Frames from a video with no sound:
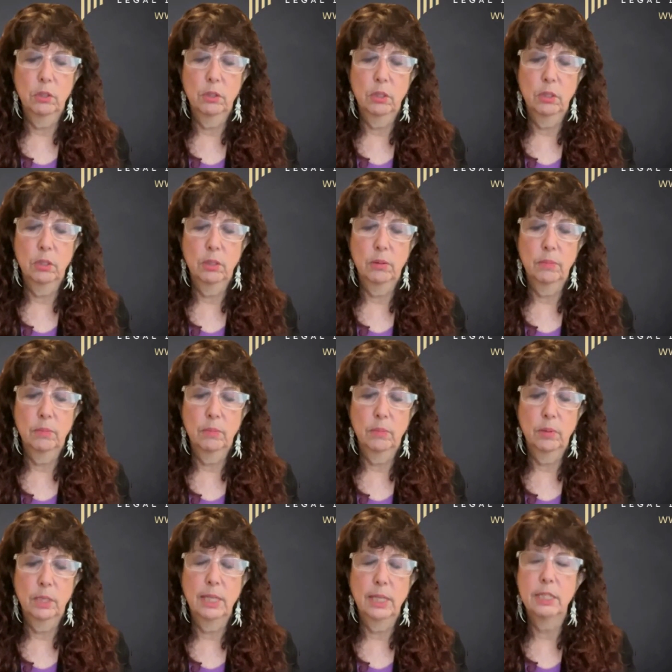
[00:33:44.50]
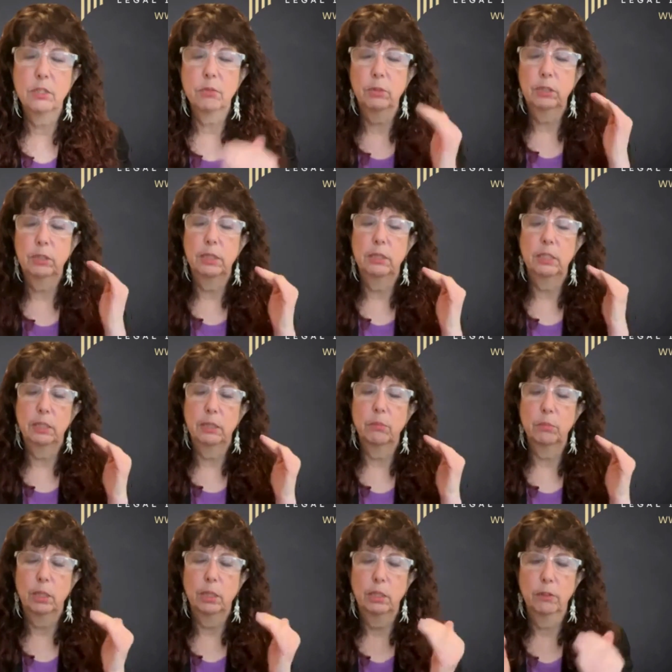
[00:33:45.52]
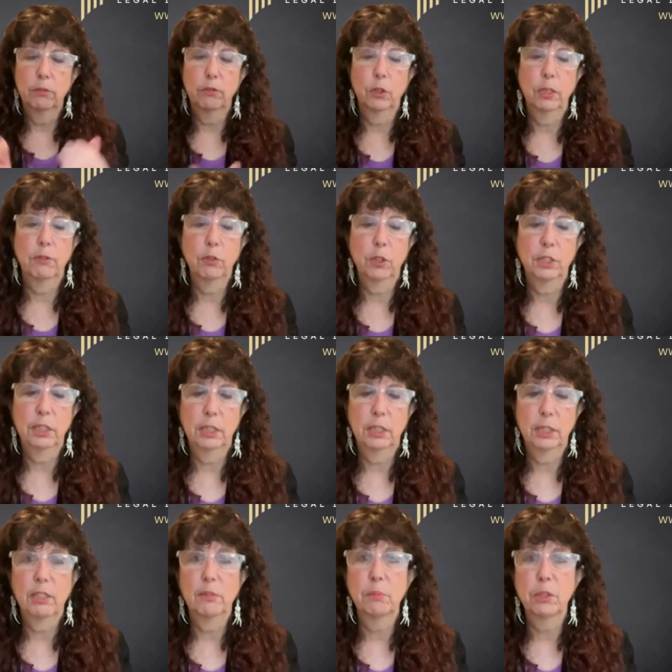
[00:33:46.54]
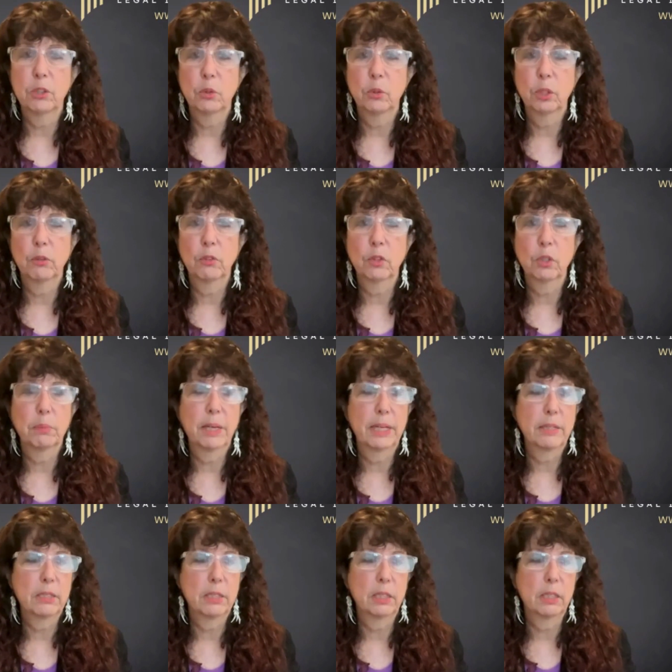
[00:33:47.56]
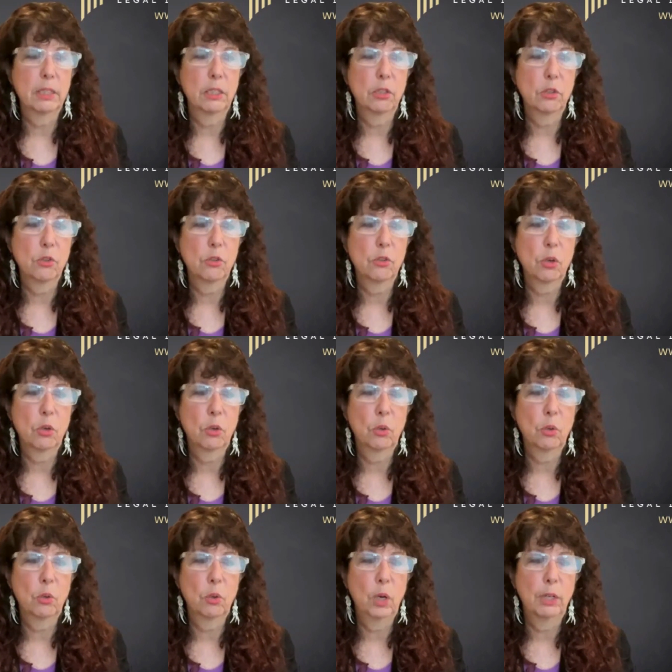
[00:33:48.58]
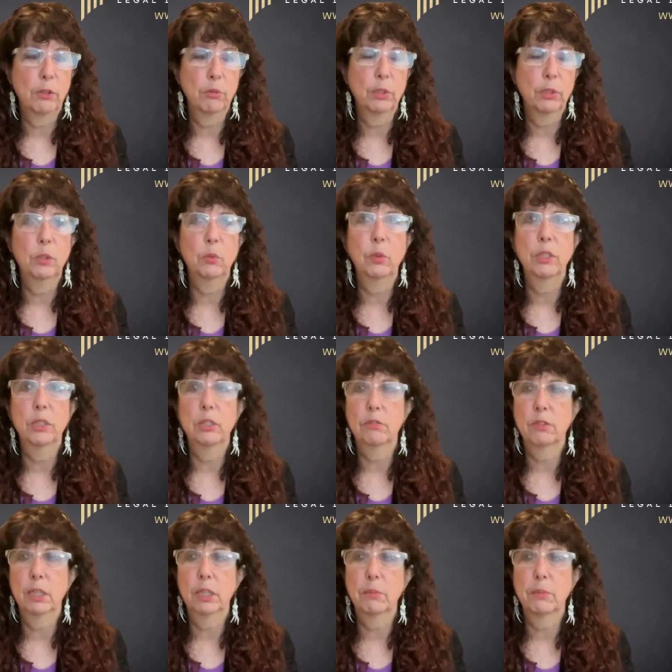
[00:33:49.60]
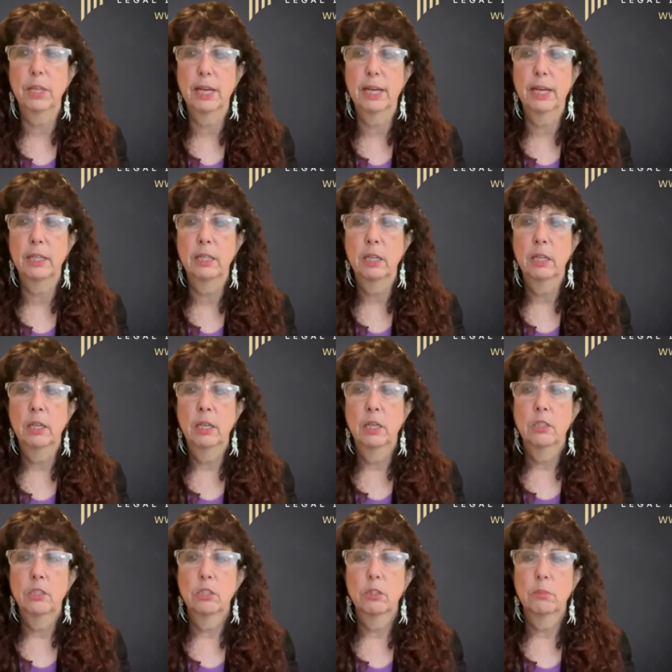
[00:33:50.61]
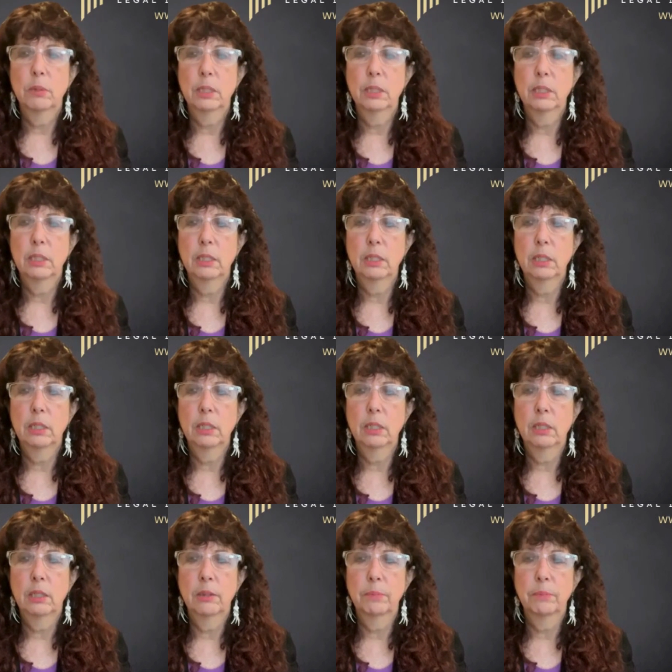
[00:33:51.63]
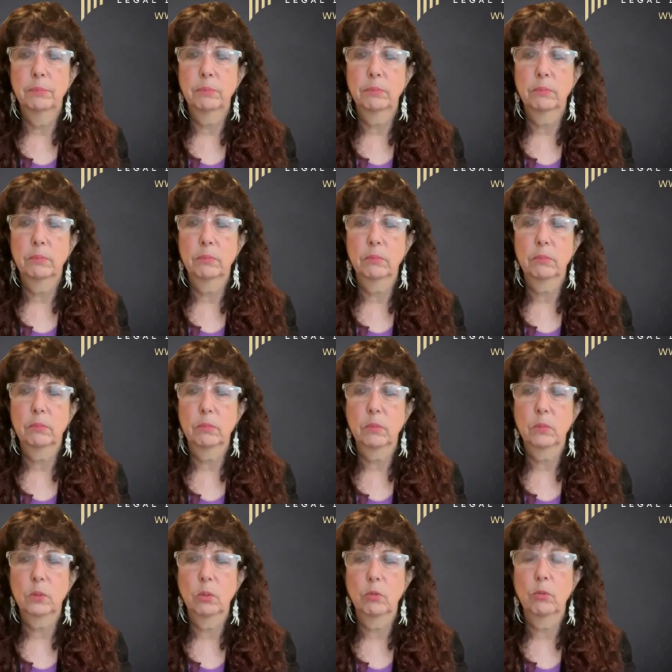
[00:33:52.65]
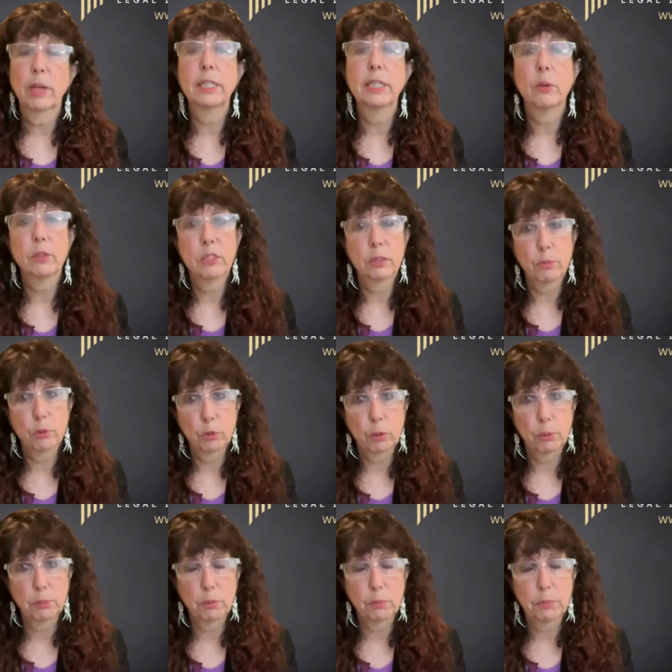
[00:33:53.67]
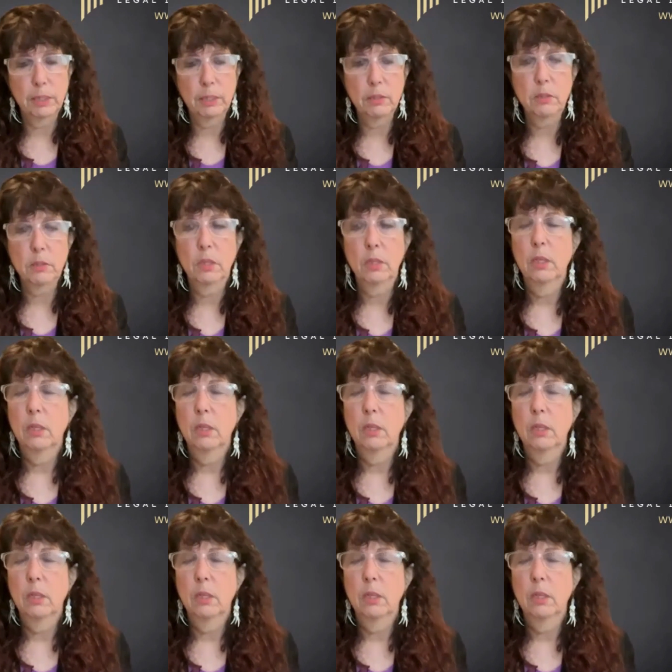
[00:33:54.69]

and it's really the umbrella for everything that I've been doing over the past 8 years. So I really want to develop that to be, right now it's subscription based,